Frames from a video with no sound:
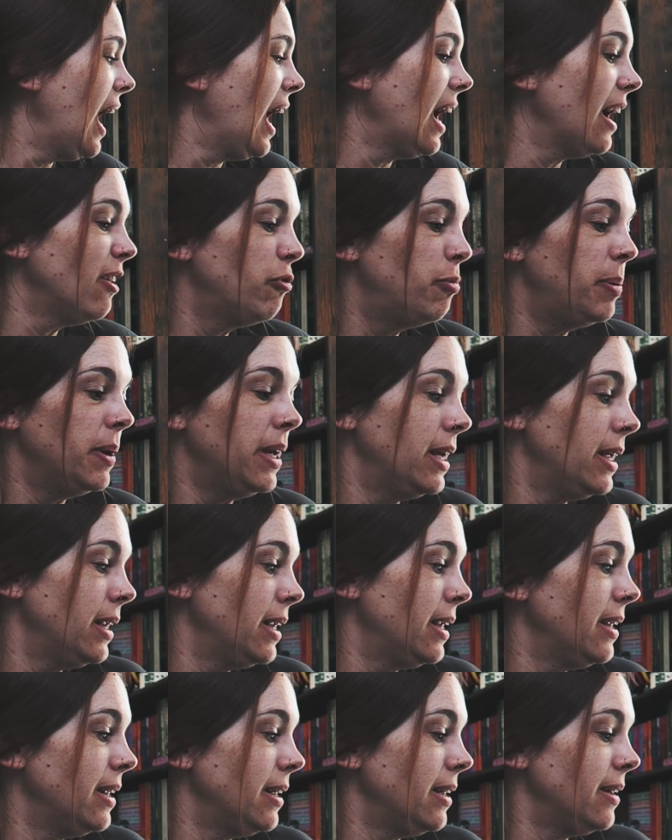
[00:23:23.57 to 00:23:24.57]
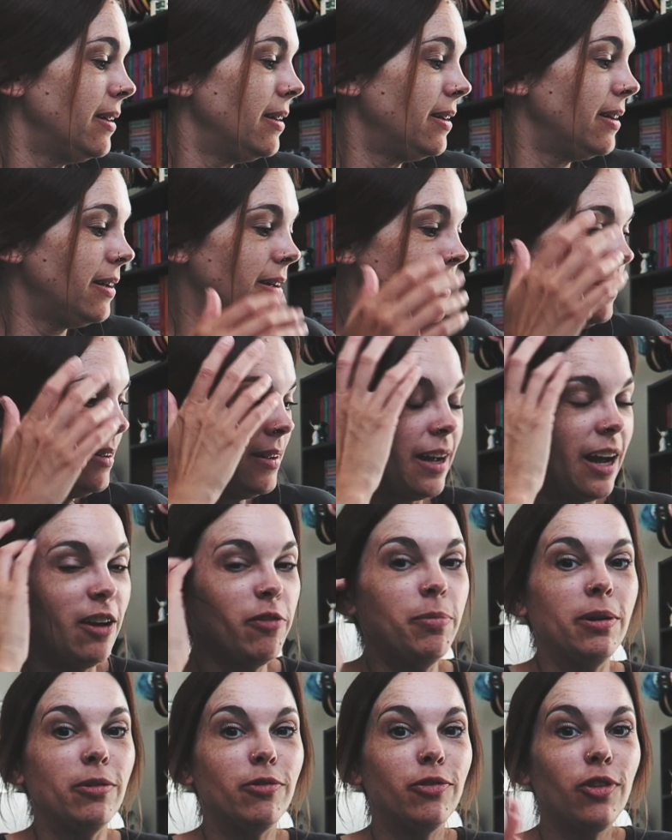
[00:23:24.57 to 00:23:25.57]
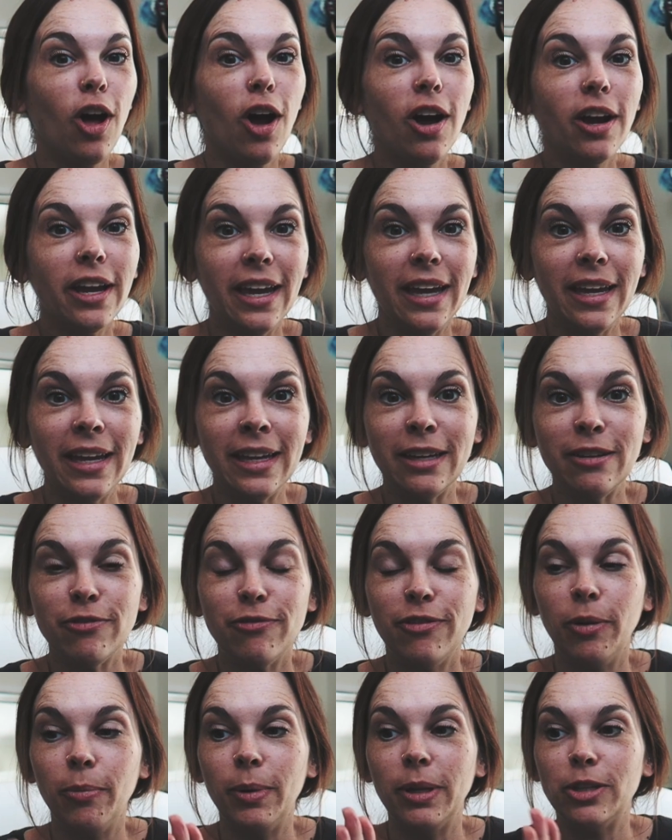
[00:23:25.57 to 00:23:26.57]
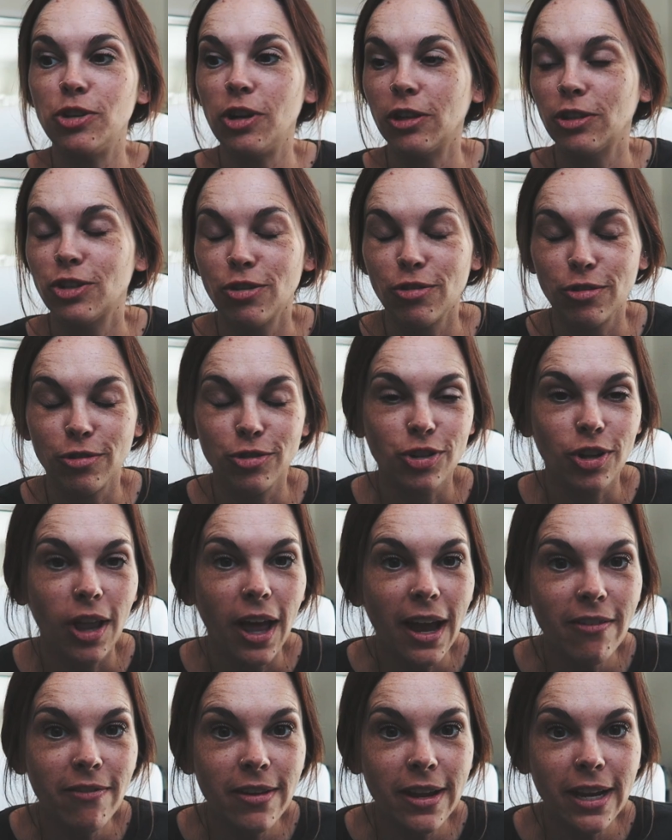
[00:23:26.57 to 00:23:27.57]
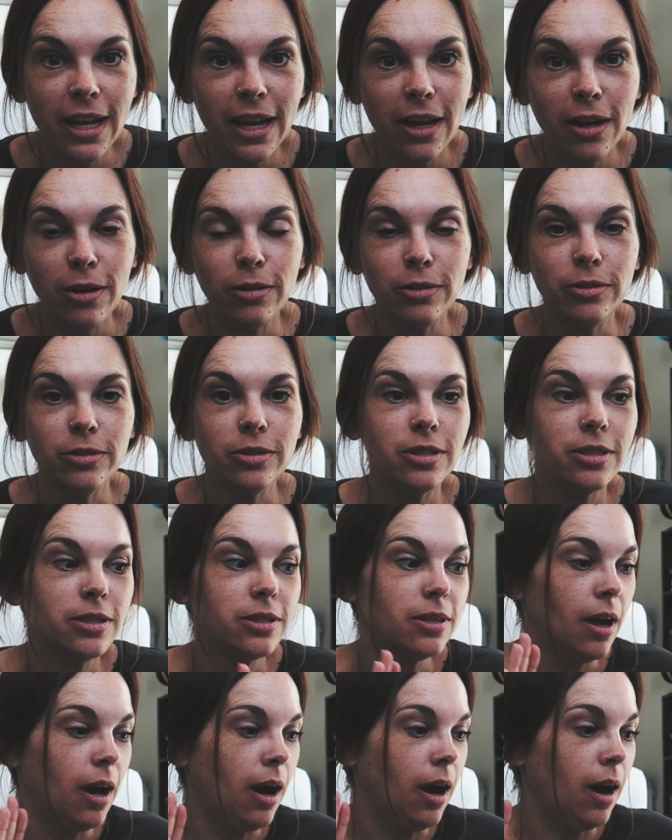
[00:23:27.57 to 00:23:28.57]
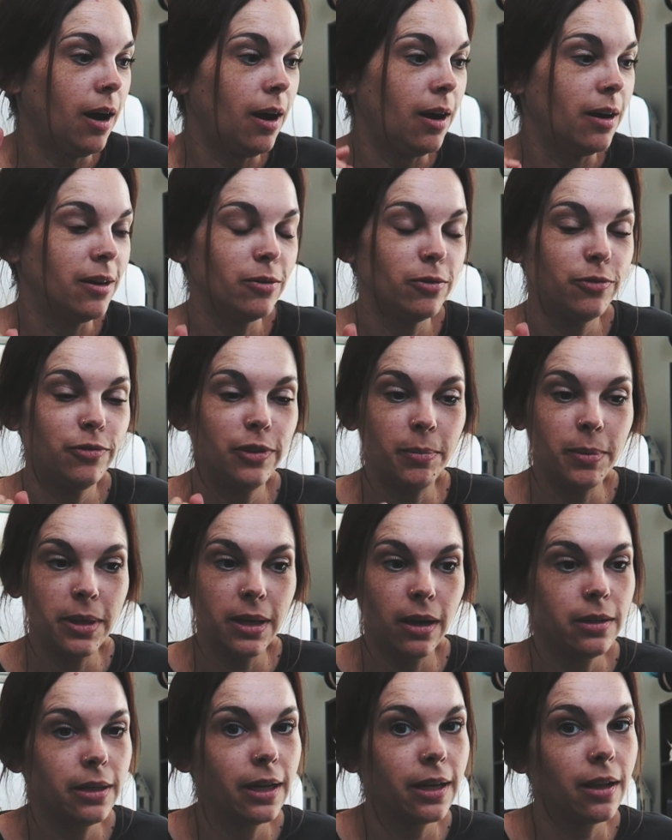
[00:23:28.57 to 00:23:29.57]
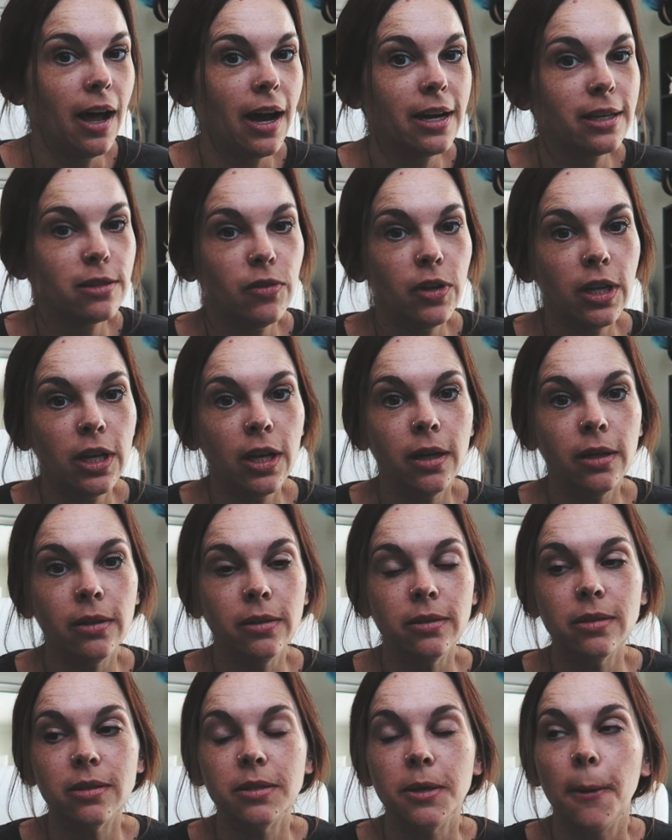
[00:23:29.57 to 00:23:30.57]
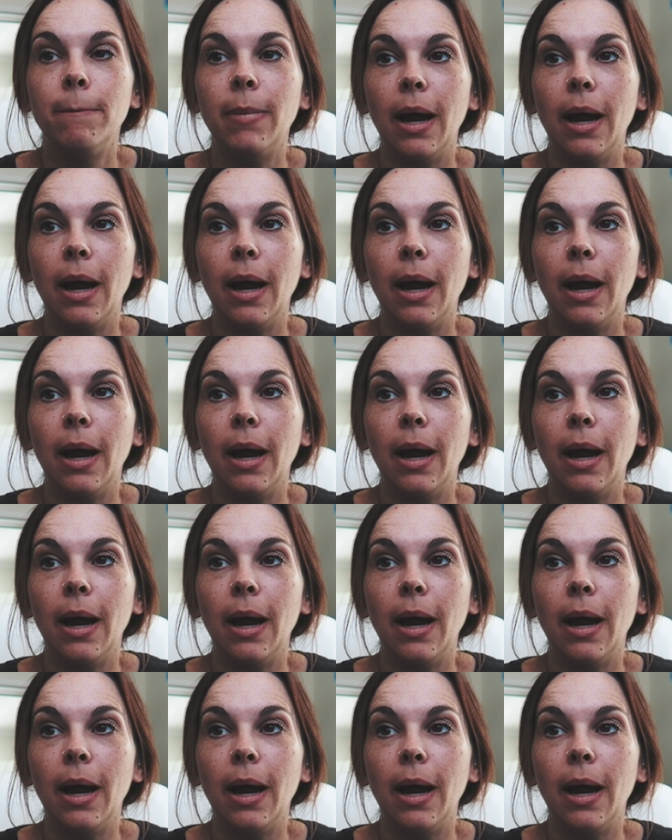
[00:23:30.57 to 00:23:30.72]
I've been vlogging, filming Junk Journal July videos, filming the online class videos.